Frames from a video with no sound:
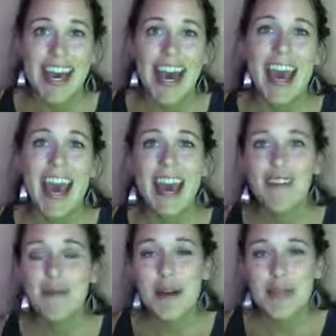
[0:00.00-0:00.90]
I have
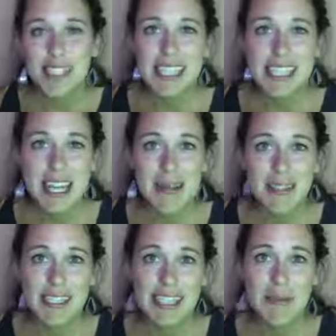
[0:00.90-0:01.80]
the Mama Says
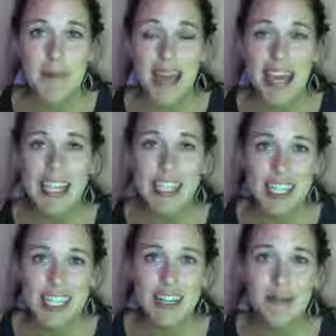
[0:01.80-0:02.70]
Namaste page
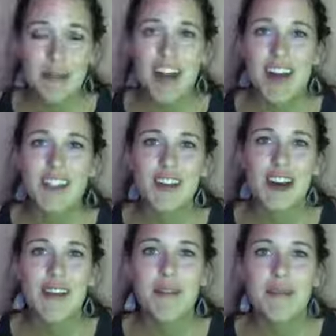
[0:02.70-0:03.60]
here, but I also
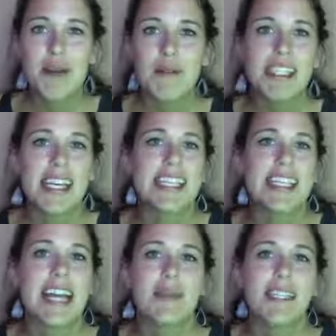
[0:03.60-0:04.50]
have the Mama Says
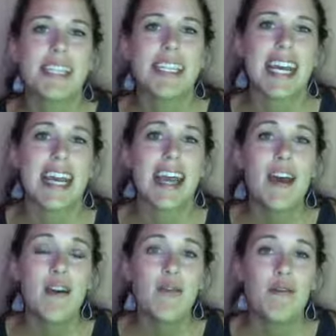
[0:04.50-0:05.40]
Namaste
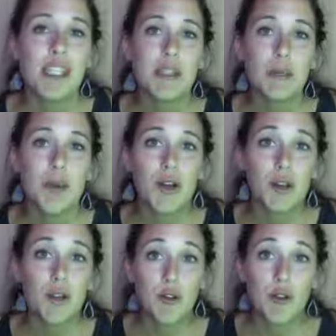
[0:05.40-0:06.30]
Facebook
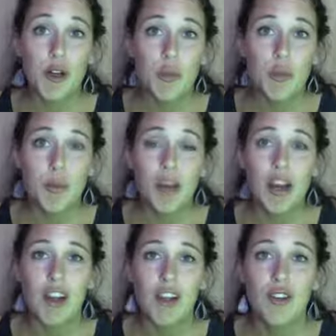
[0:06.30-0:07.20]
group where
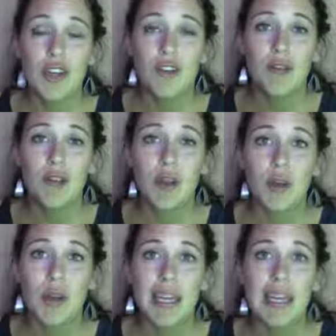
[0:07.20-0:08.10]
you can really
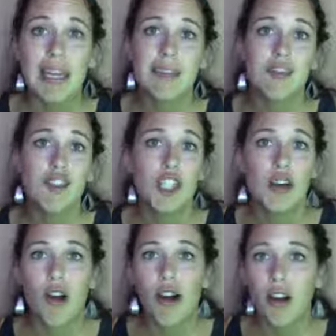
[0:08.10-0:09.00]
weigh in,
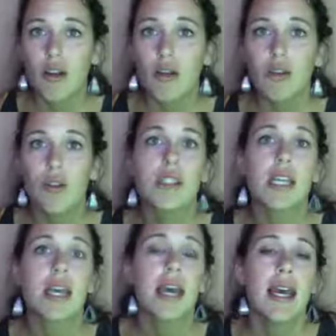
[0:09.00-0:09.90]
share articles,
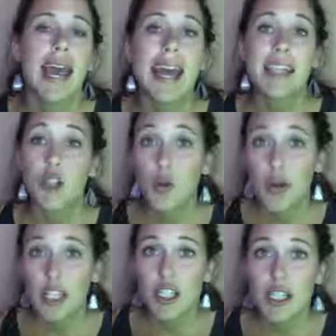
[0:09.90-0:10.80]
ask
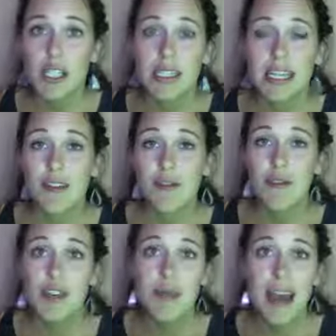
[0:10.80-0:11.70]
questions, and get
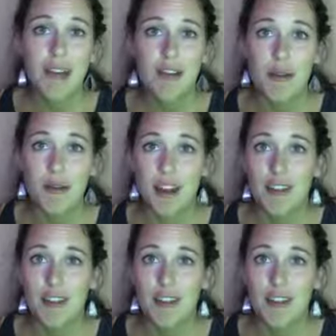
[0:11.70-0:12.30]
feedback from other